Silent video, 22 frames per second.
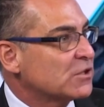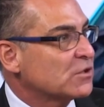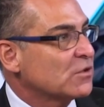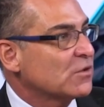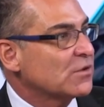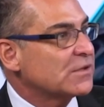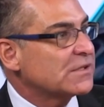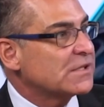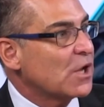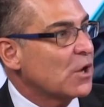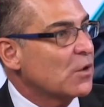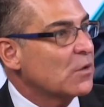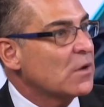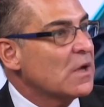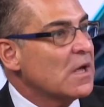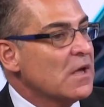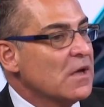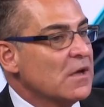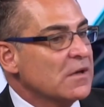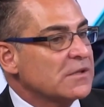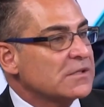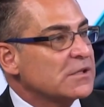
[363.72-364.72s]
or so.
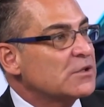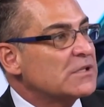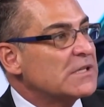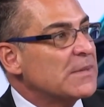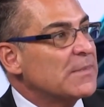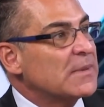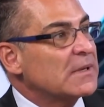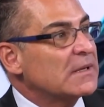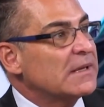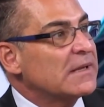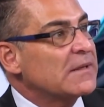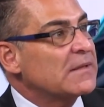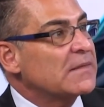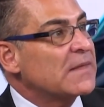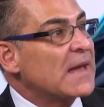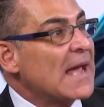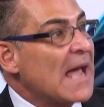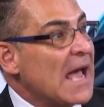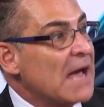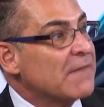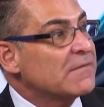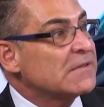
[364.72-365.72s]
So typically they
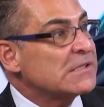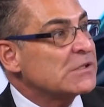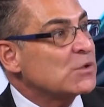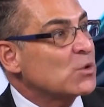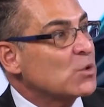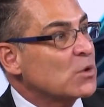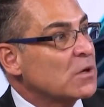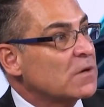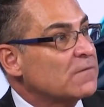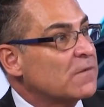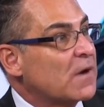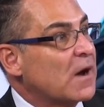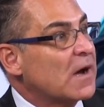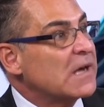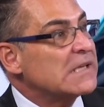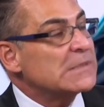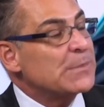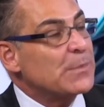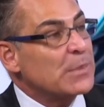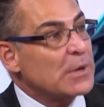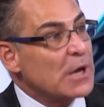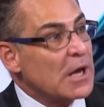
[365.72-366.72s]
haven't sought advice,
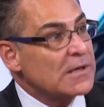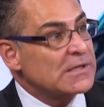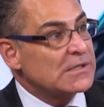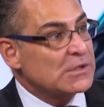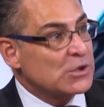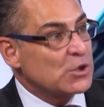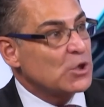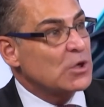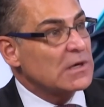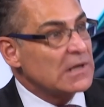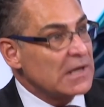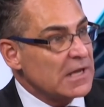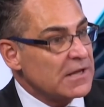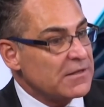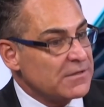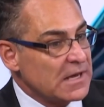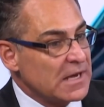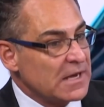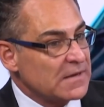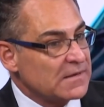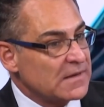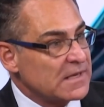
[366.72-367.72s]
but I certainly
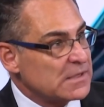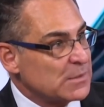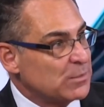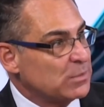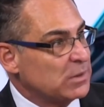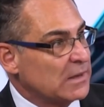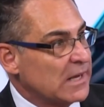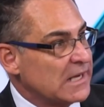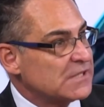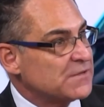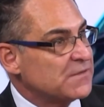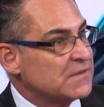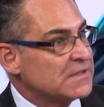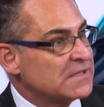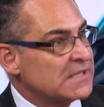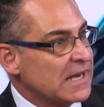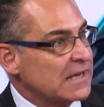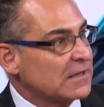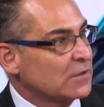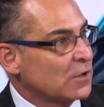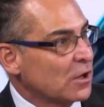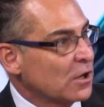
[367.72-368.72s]
think there's a place for
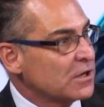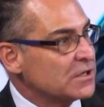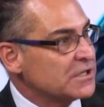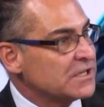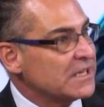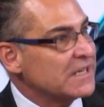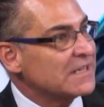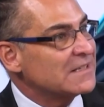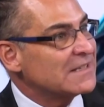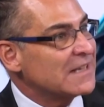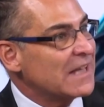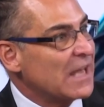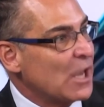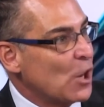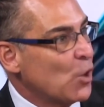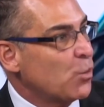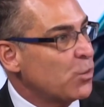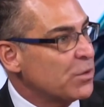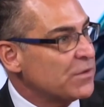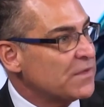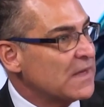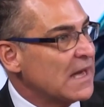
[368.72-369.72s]
technology to
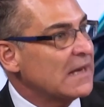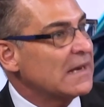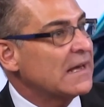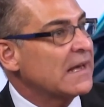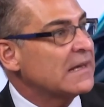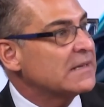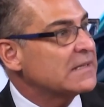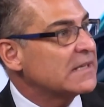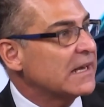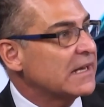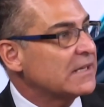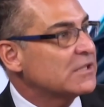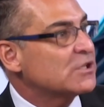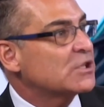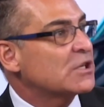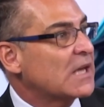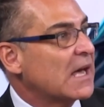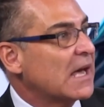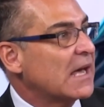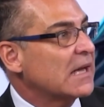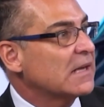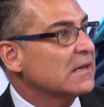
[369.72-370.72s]
help with that and to
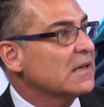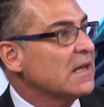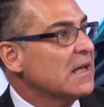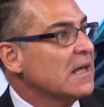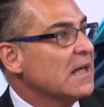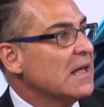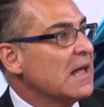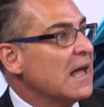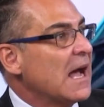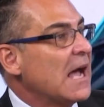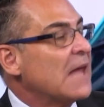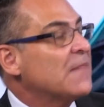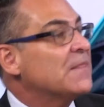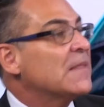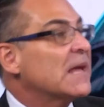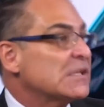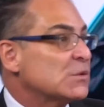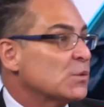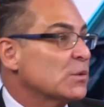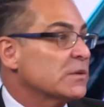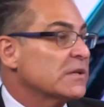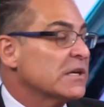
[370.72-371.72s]
educate, and
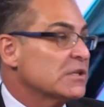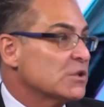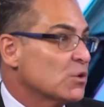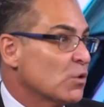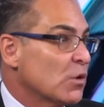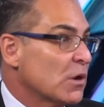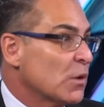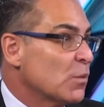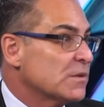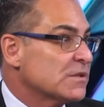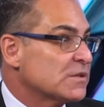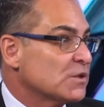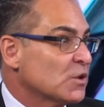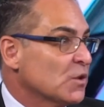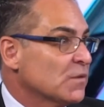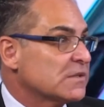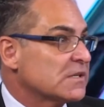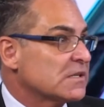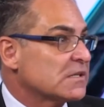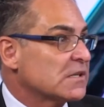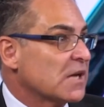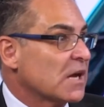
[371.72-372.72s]
that's what they're doing with
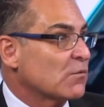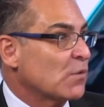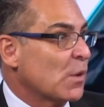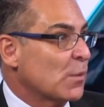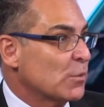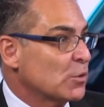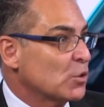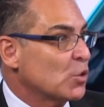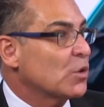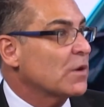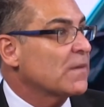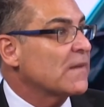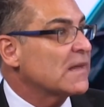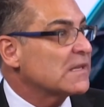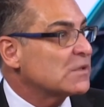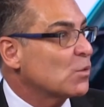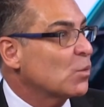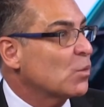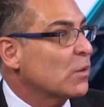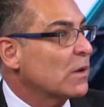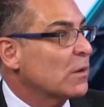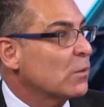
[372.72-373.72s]
services like Robinhood, and that's
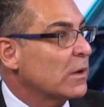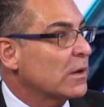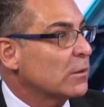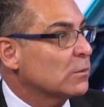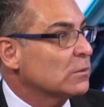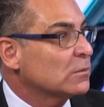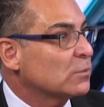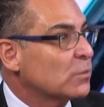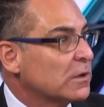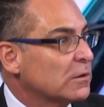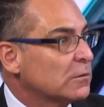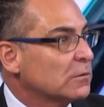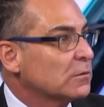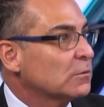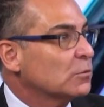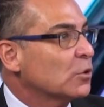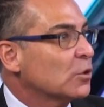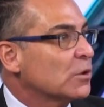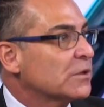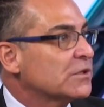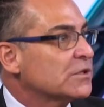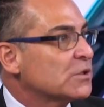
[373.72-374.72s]
what we'll
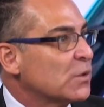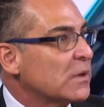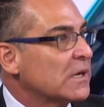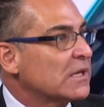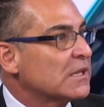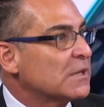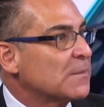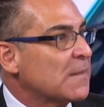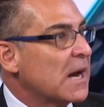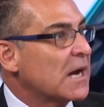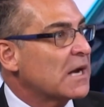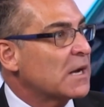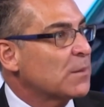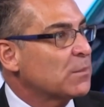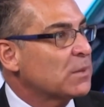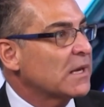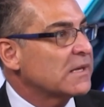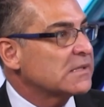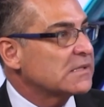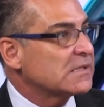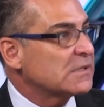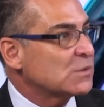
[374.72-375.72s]
look at doing in the
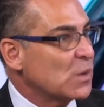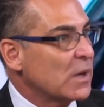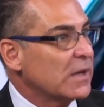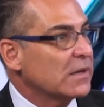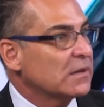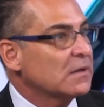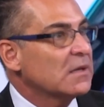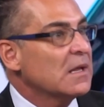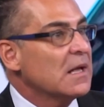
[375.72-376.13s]
marketplace as well.